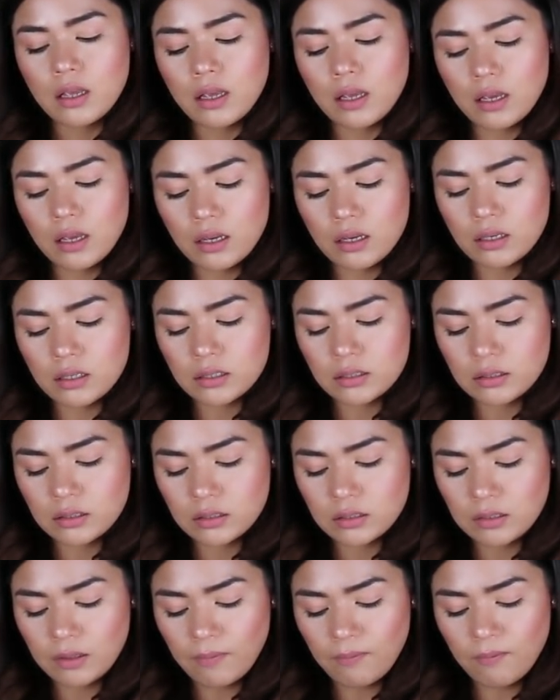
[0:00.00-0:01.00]

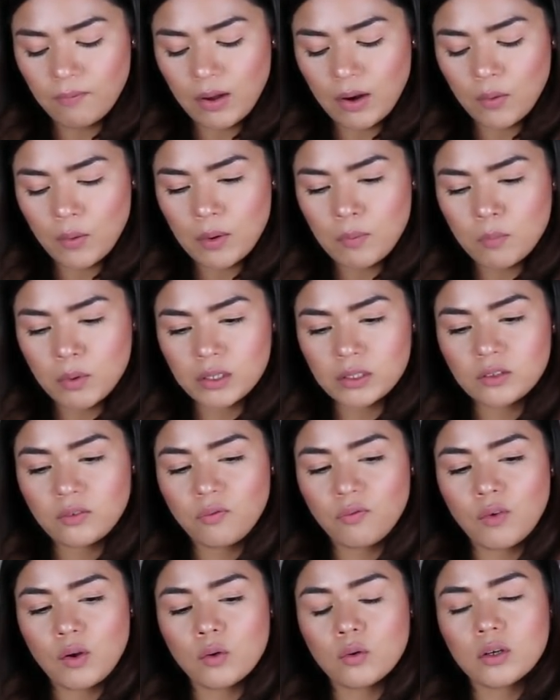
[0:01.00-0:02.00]
is very much
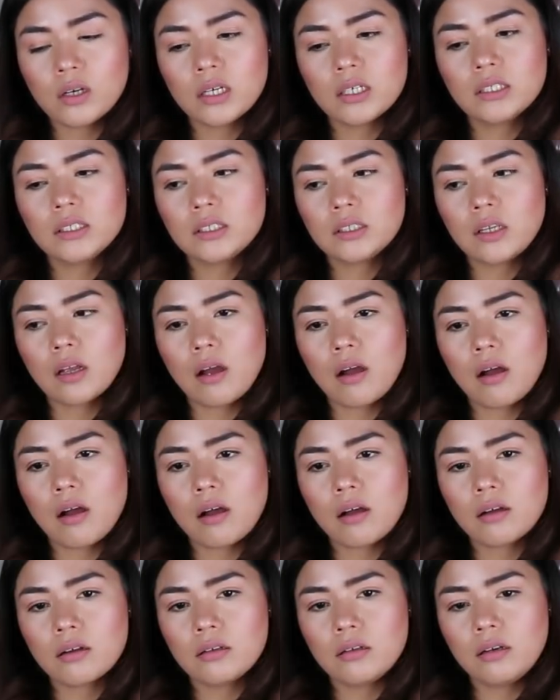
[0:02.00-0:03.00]
focused
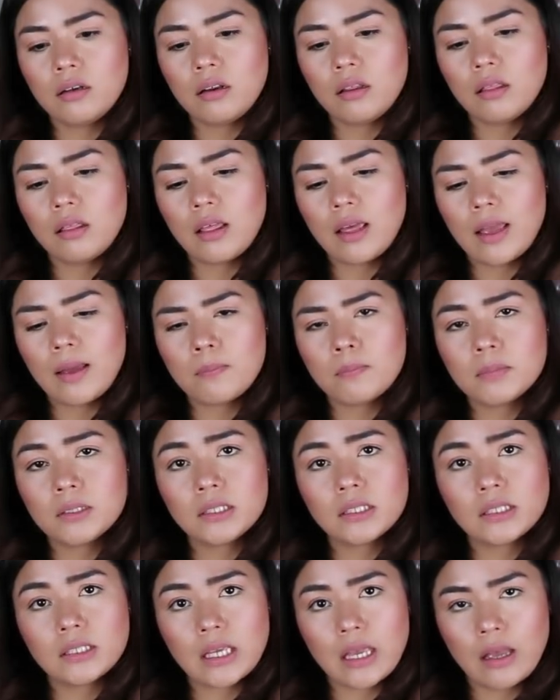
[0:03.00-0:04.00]
on
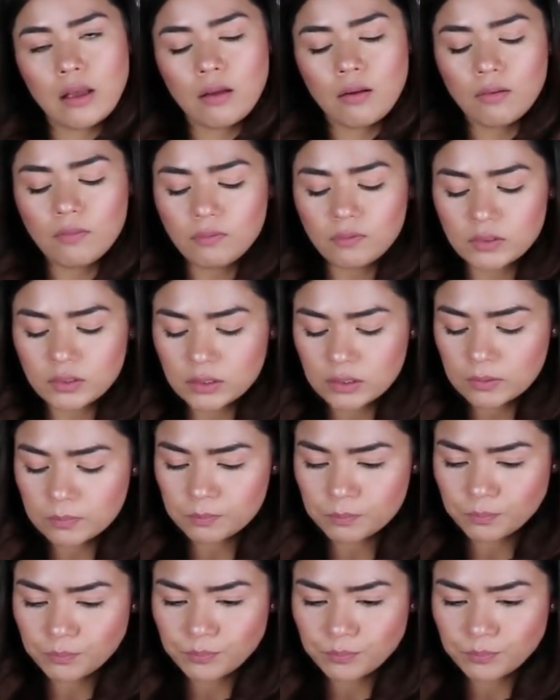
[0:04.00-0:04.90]
themselves,